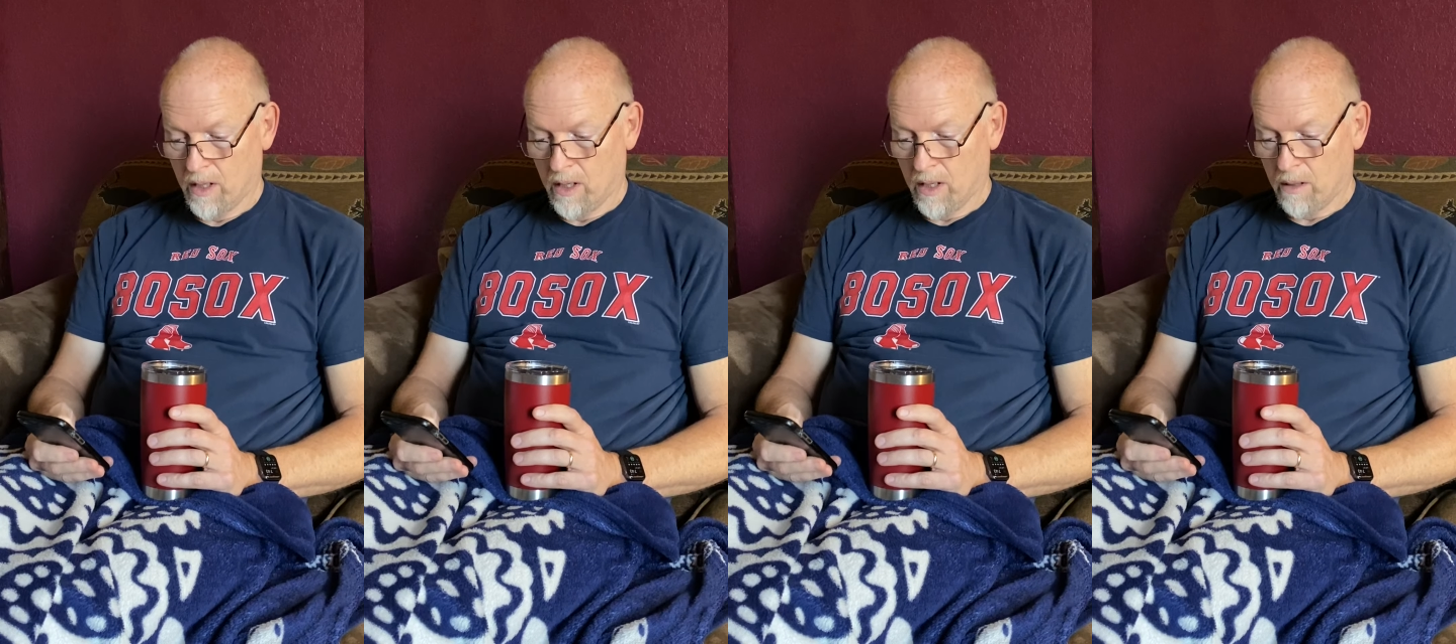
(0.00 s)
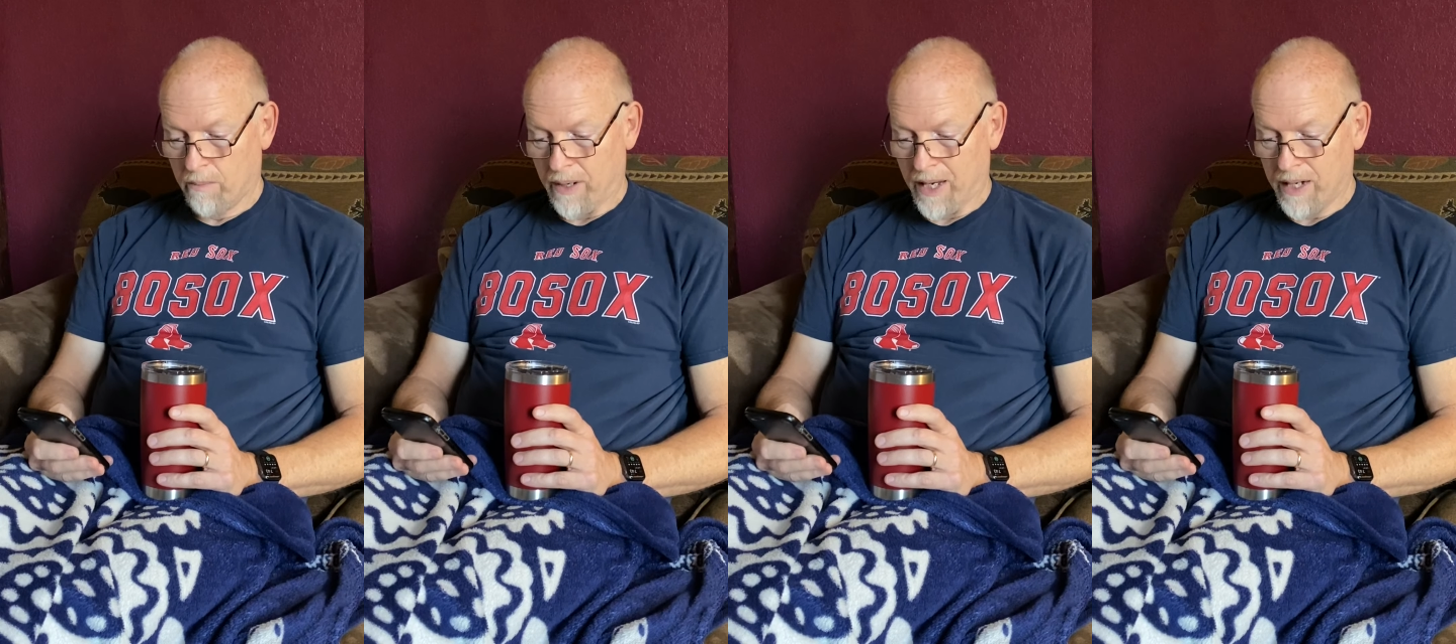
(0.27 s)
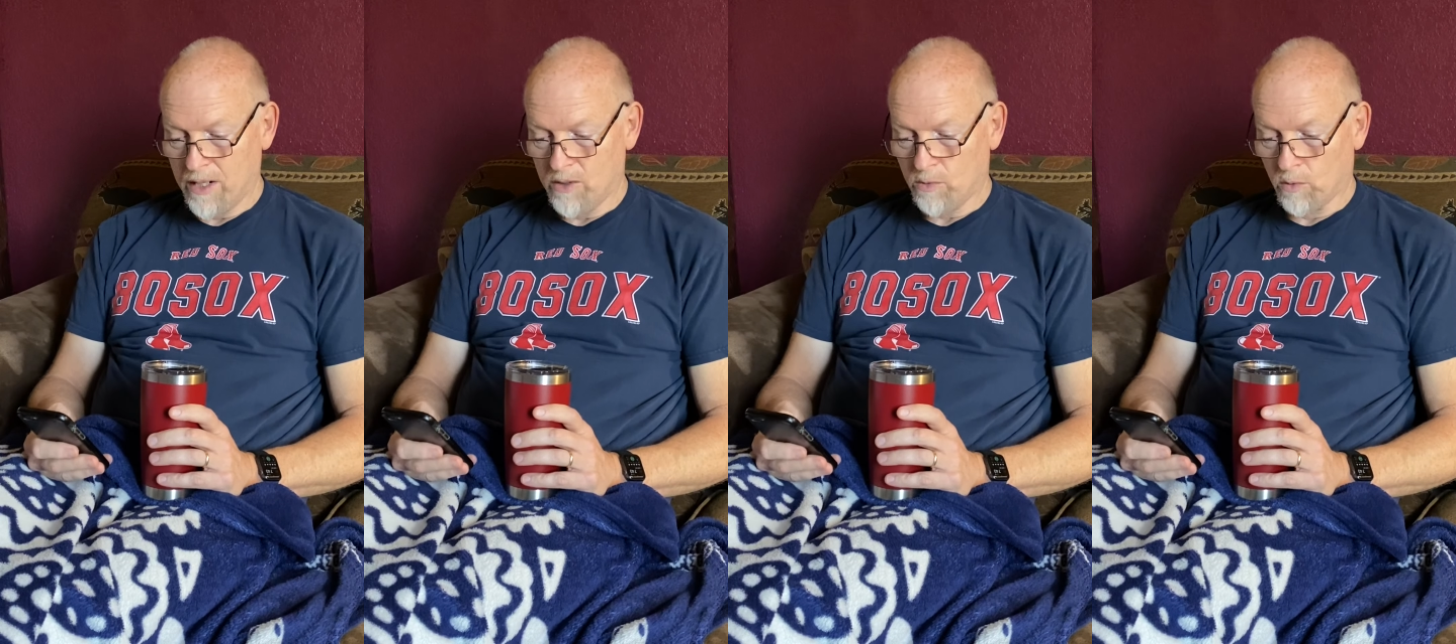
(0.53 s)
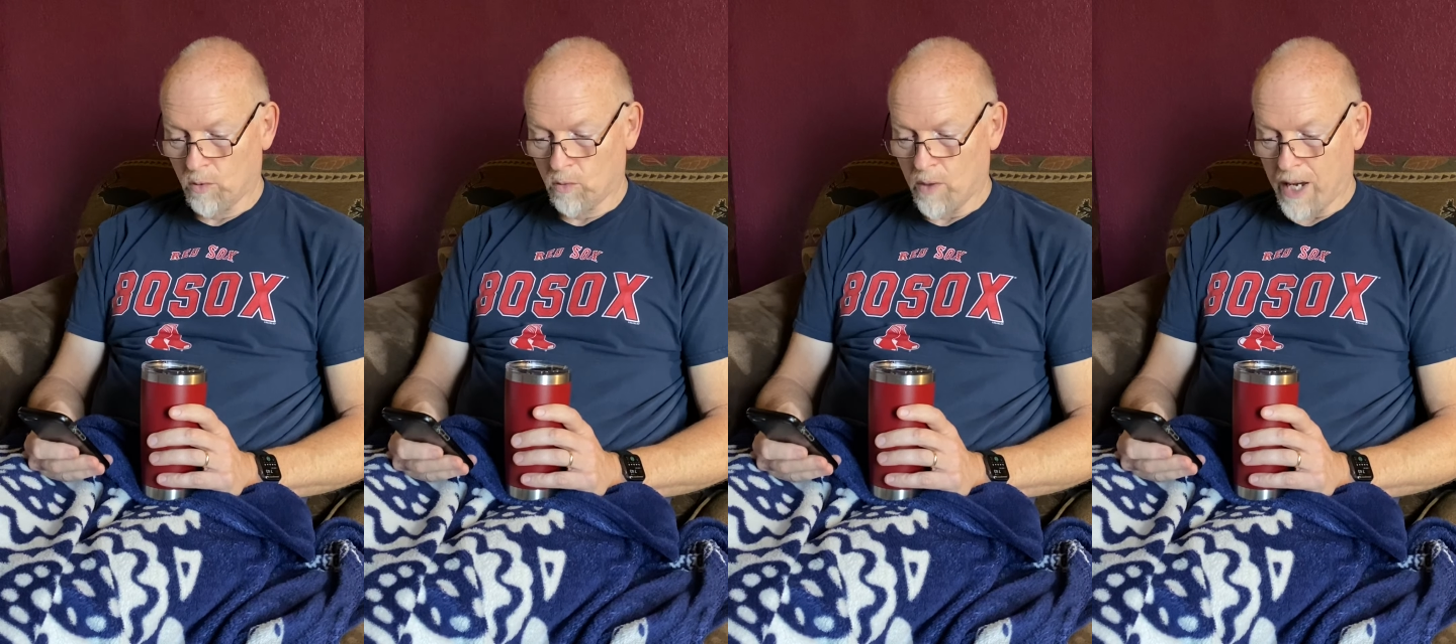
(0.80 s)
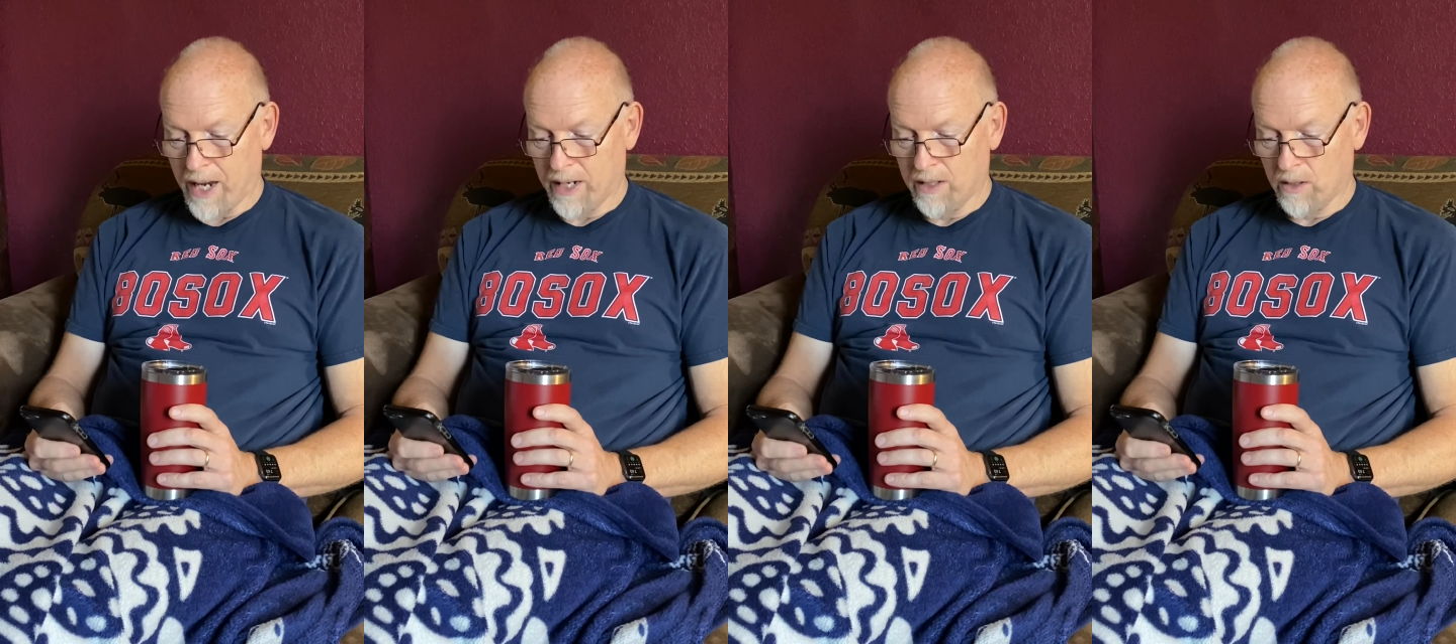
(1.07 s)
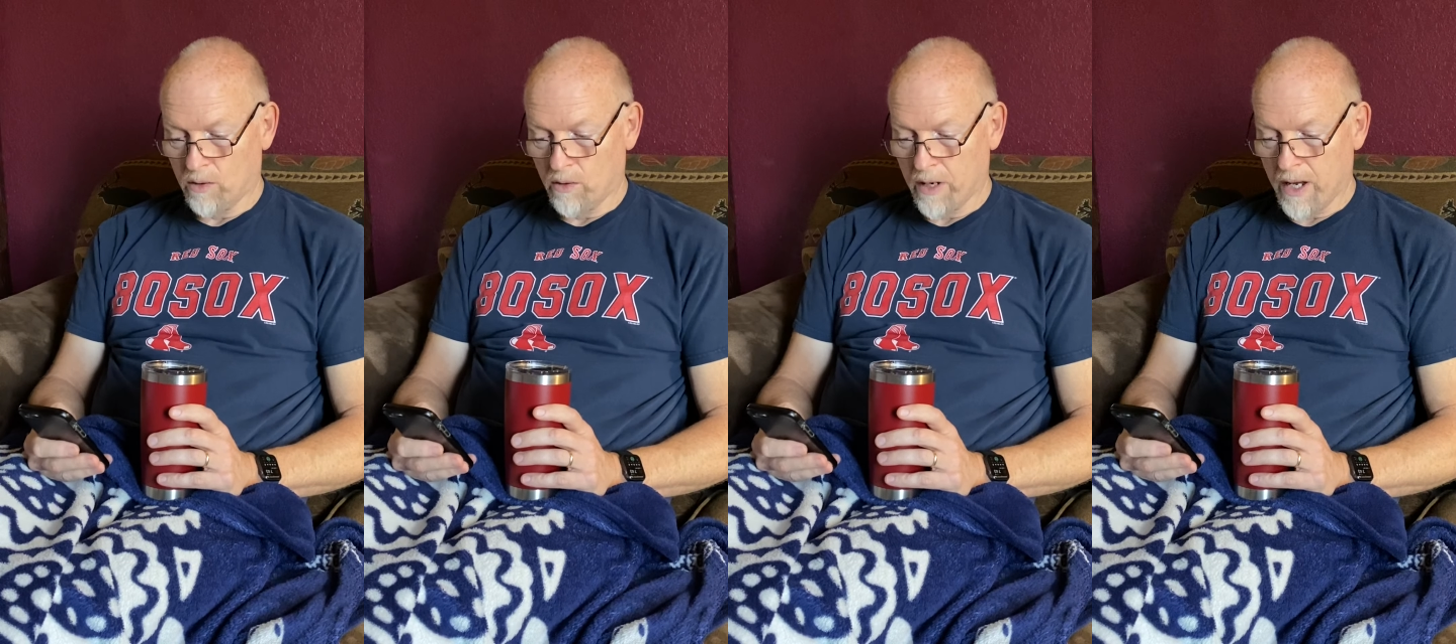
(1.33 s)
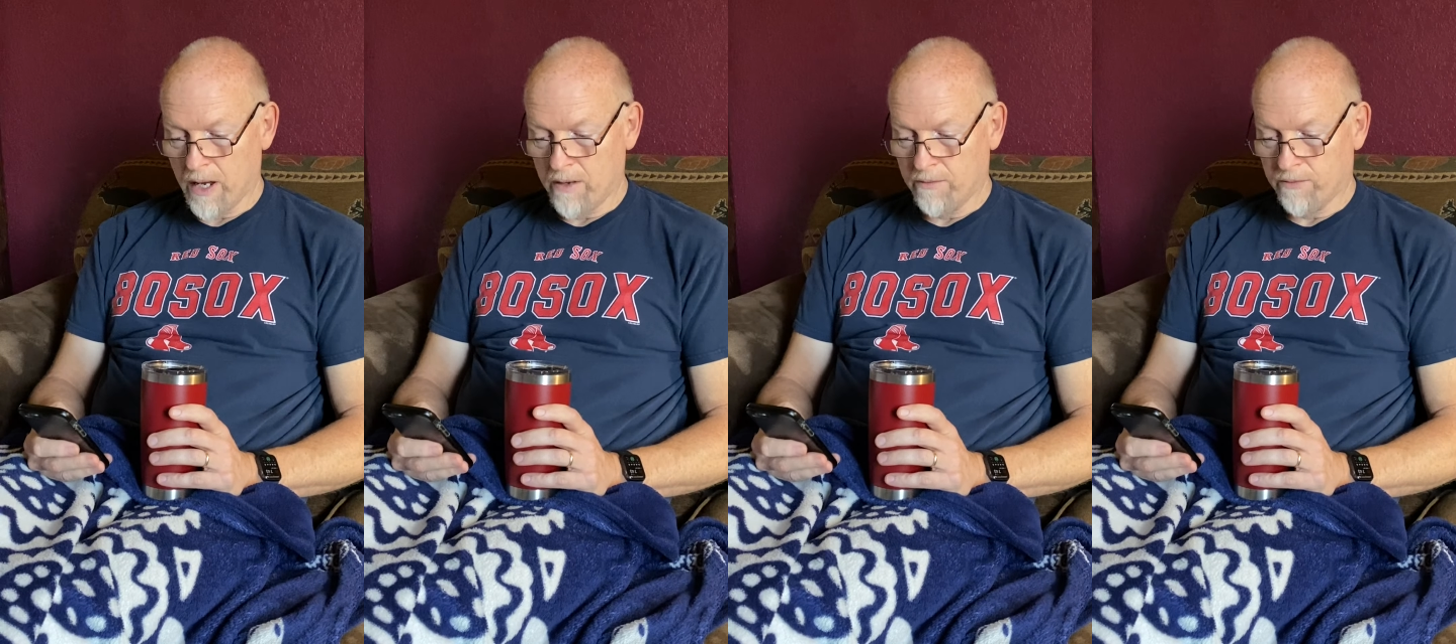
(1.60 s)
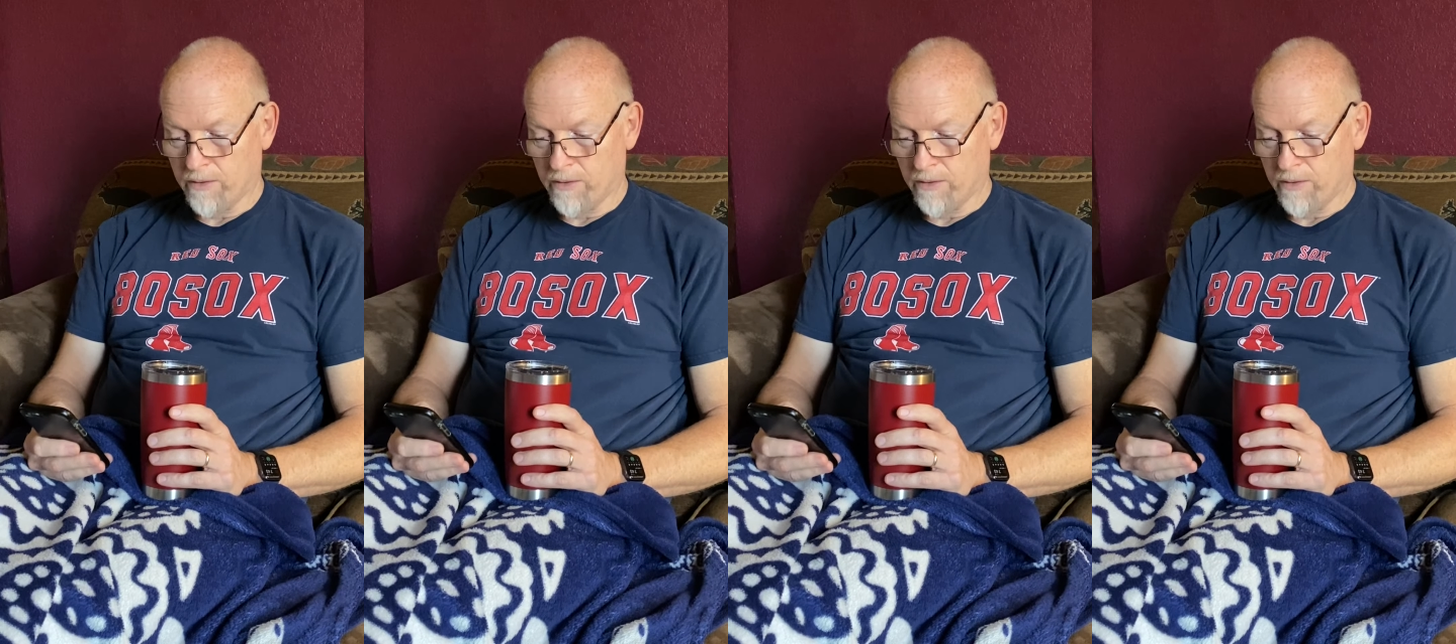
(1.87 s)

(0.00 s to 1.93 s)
Their bodies will rot in the grave